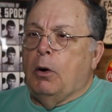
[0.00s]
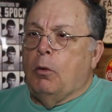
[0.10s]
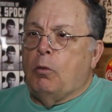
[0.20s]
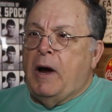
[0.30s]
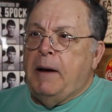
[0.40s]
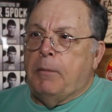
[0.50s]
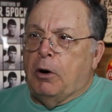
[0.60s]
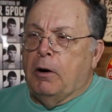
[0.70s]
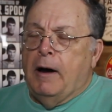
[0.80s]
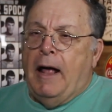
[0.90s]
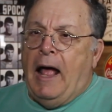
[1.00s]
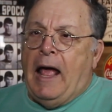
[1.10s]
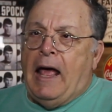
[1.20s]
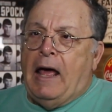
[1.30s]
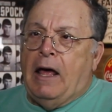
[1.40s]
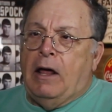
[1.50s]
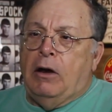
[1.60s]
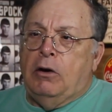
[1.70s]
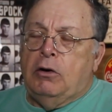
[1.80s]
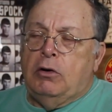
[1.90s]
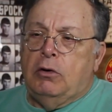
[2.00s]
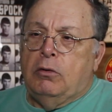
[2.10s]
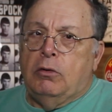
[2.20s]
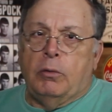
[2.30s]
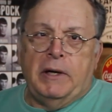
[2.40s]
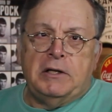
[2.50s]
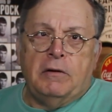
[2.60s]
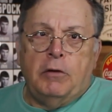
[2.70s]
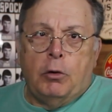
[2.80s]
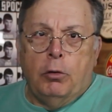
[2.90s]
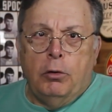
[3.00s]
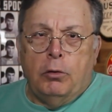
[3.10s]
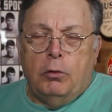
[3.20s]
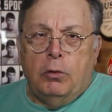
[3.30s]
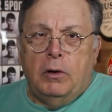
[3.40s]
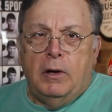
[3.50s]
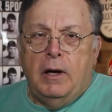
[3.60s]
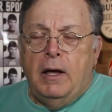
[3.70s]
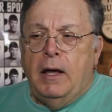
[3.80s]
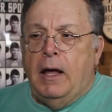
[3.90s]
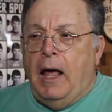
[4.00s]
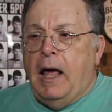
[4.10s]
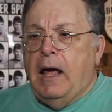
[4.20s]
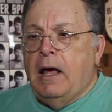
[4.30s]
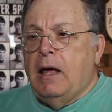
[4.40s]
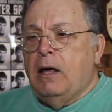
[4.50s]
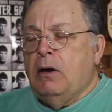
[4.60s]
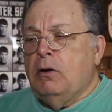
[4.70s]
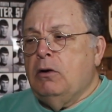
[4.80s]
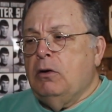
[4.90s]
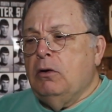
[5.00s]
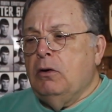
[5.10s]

Rayner and the rest of the crew. And